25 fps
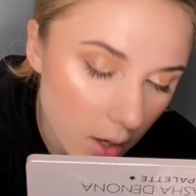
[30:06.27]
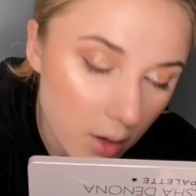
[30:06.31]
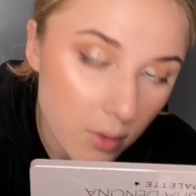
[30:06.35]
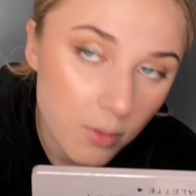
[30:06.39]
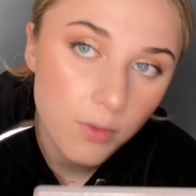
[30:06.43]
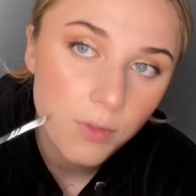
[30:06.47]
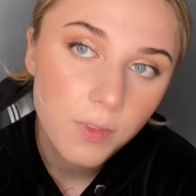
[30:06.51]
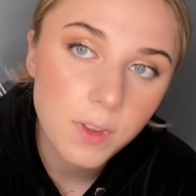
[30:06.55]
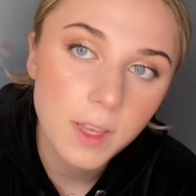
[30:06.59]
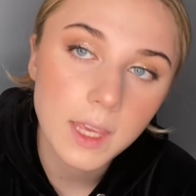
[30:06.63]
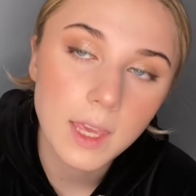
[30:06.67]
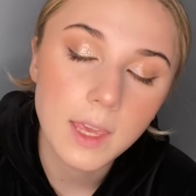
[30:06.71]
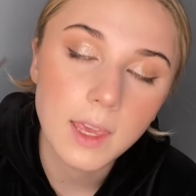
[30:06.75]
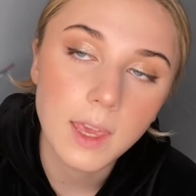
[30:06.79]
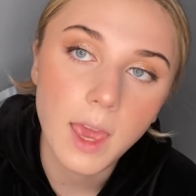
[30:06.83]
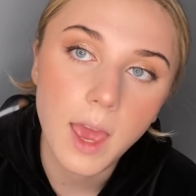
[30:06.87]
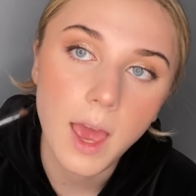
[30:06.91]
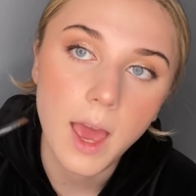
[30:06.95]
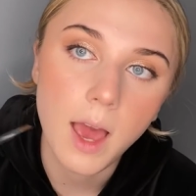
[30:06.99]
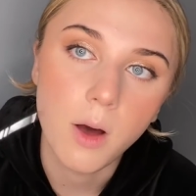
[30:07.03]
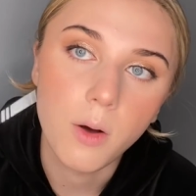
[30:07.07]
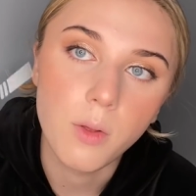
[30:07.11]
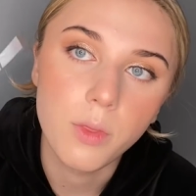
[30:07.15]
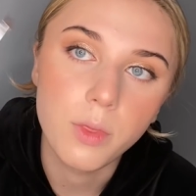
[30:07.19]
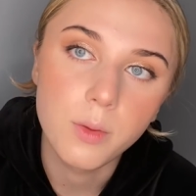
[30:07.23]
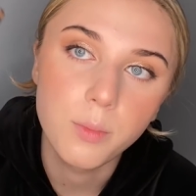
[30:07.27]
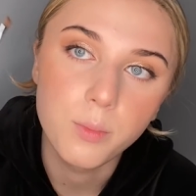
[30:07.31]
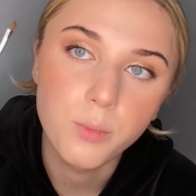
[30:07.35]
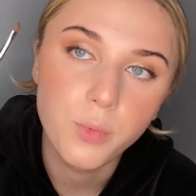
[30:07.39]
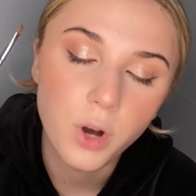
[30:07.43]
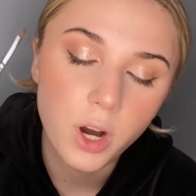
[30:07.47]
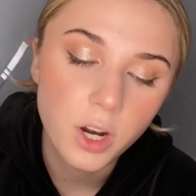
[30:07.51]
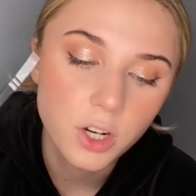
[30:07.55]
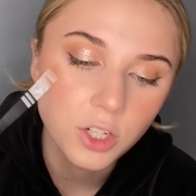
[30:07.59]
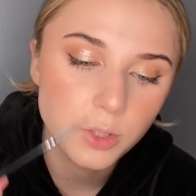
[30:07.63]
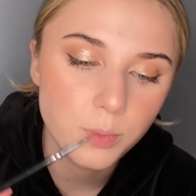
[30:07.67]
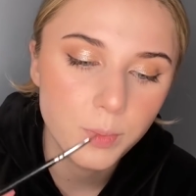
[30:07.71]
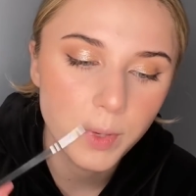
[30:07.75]
I'm flicking it out. The
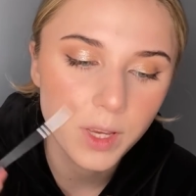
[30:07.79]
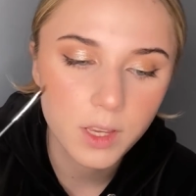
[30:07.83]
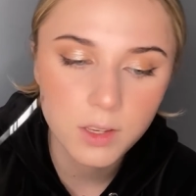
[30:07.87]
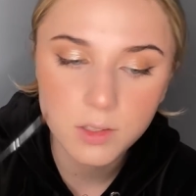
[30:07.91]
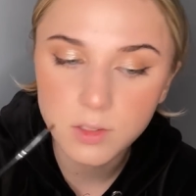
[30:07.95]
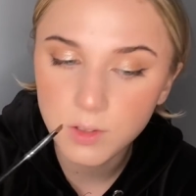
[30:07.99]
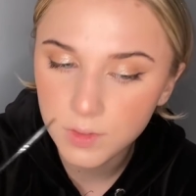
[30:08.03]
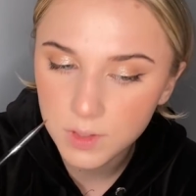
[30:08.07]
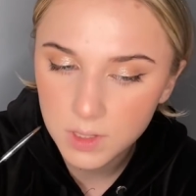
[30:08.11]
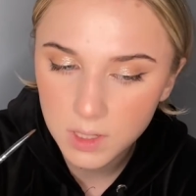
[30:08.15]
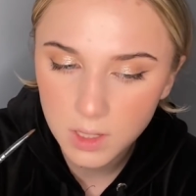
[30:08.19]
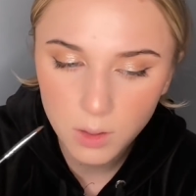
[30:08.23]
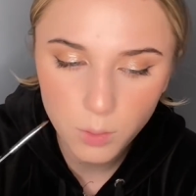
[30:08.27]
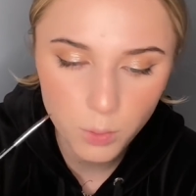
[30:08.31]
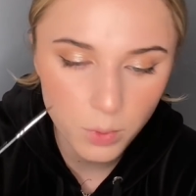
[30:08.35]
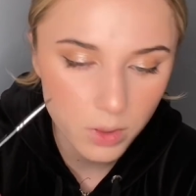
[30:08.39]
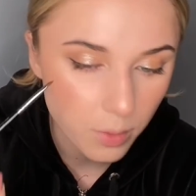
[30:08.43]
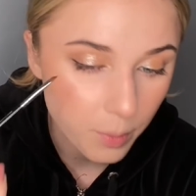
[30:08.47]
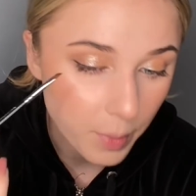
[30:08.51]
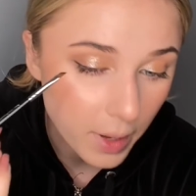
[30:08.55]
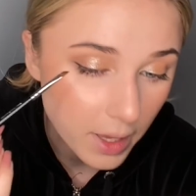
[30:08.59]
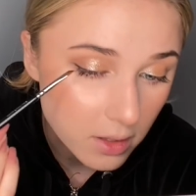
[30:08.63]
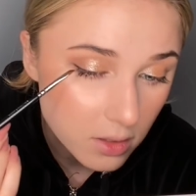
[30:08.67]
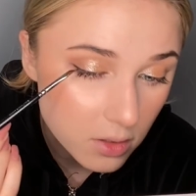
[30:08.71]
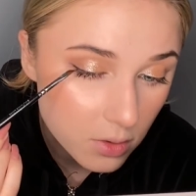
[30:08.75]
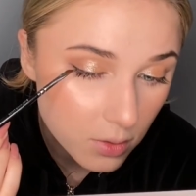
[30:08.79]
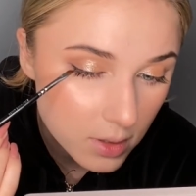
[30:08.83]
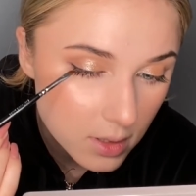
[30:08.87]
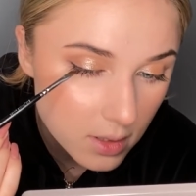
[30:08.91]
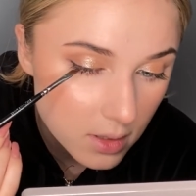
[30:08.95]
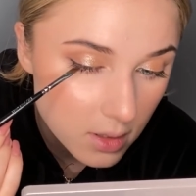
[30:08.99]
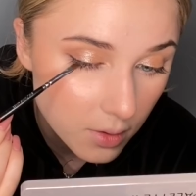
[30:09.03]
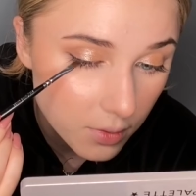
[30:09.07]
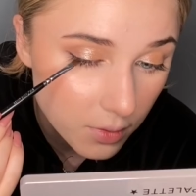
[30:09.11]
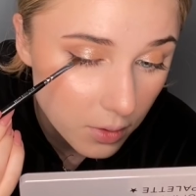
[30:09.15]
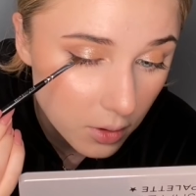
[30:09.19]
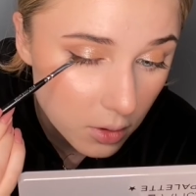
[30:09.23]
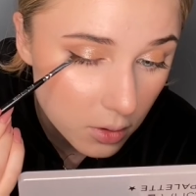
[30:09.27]
brush, because obviously with a pencil it's
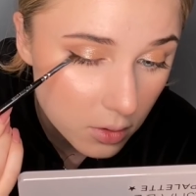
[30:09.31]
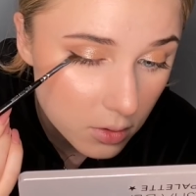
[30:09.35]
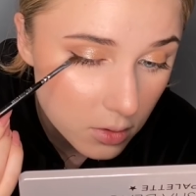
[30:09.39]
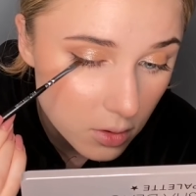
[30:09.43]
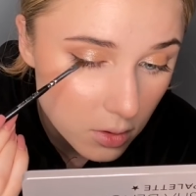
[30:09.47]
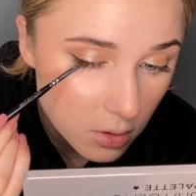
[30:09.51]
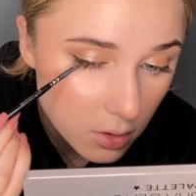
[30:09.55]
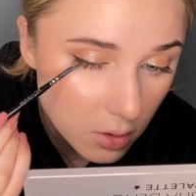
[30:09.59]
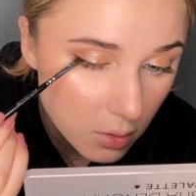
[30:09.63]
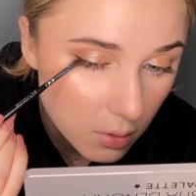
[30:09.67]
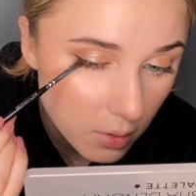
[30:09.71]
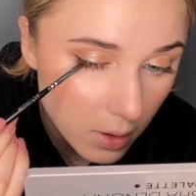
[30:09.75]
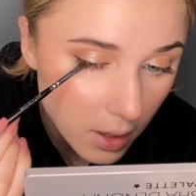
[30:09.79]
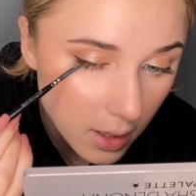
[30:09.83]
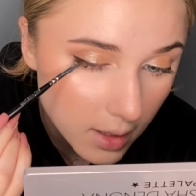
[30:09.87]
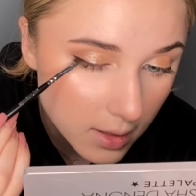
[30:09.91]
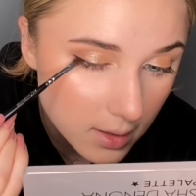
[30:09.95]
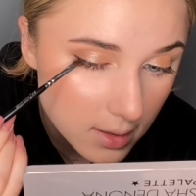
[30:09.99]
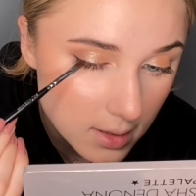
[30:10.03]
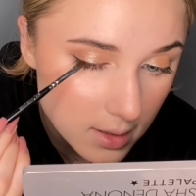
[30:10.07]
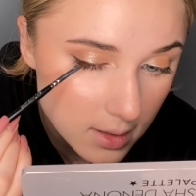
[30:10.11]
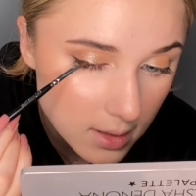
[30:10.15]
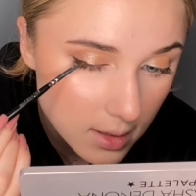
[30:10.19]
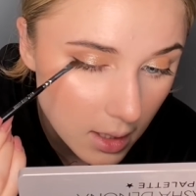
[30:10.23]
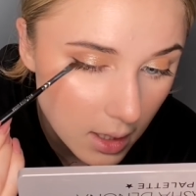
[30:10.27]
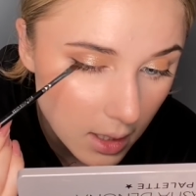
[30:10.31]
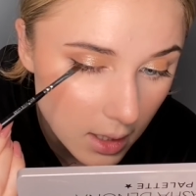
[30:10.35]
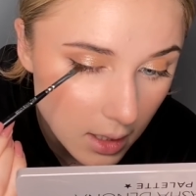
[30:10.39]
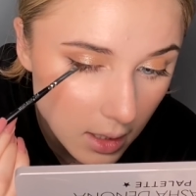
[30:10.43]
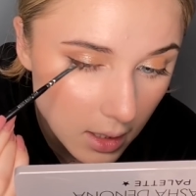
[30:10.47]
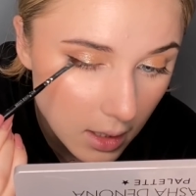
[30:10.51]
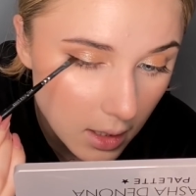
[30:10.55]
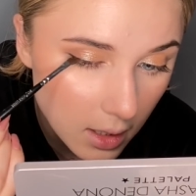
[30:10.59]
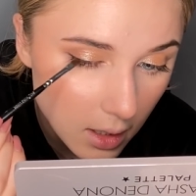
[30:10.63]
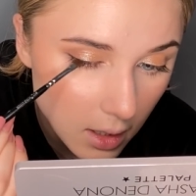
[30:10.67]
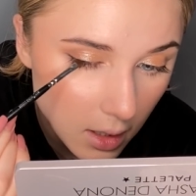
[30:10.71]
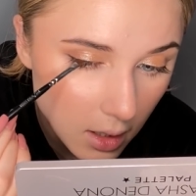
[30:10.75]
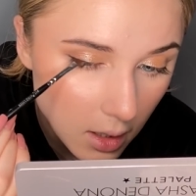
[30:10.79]
difficult to do a
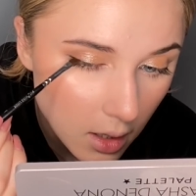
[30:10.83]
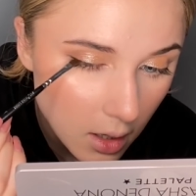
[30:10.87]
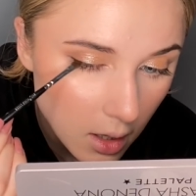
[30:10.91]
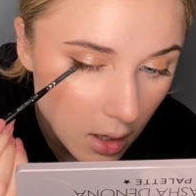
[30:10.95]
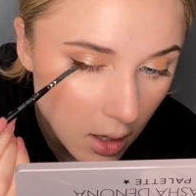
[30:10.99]
skinny